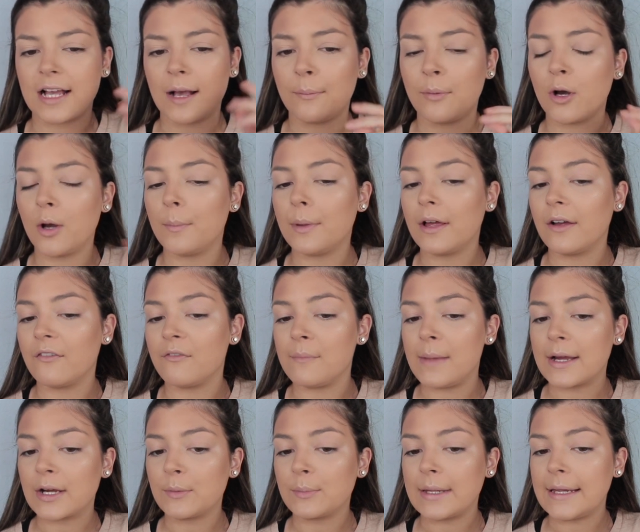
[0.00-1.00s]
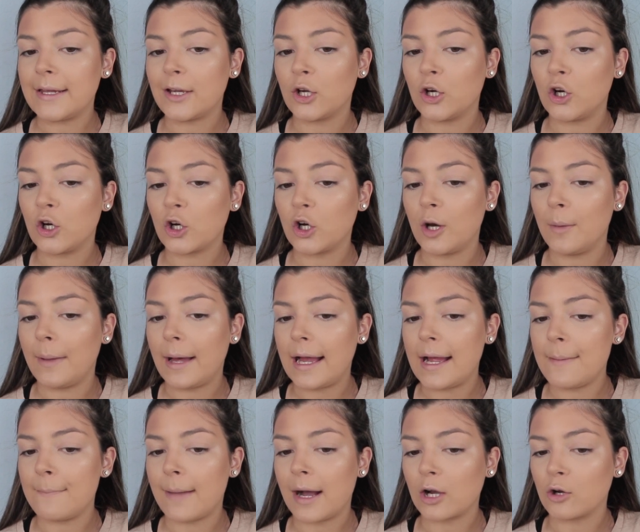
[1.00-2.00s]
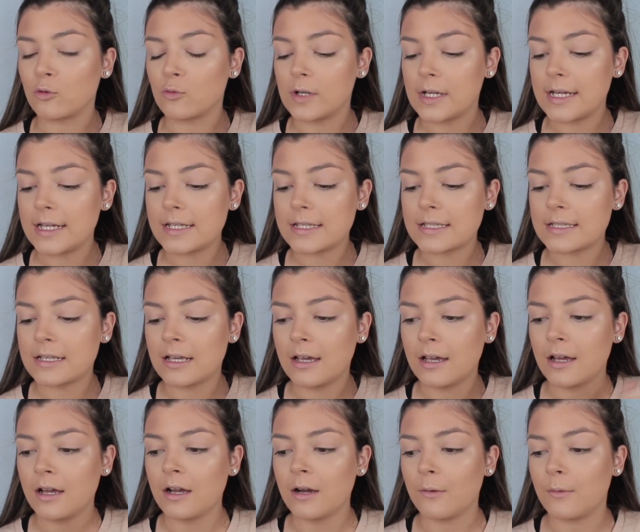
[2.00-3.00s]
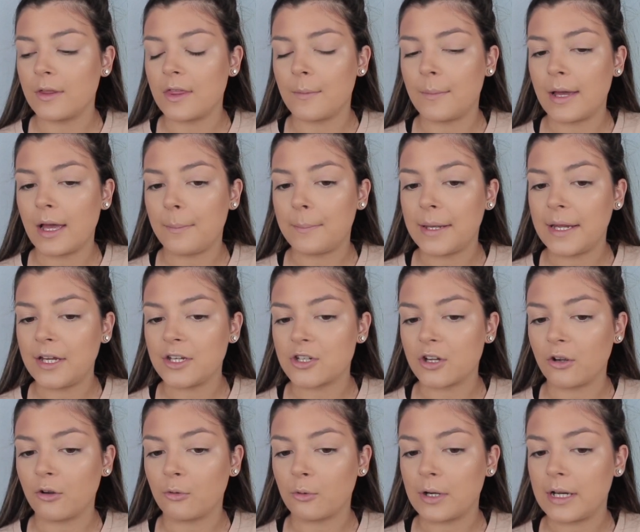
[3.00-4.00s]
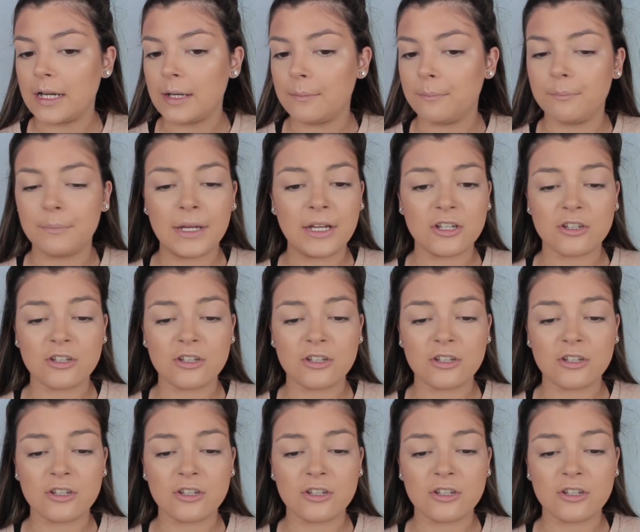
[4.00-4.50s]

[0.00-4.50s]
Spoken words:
I put a bit of Makeup Geek Cocoa Bear in my crease with a bit of peach and cream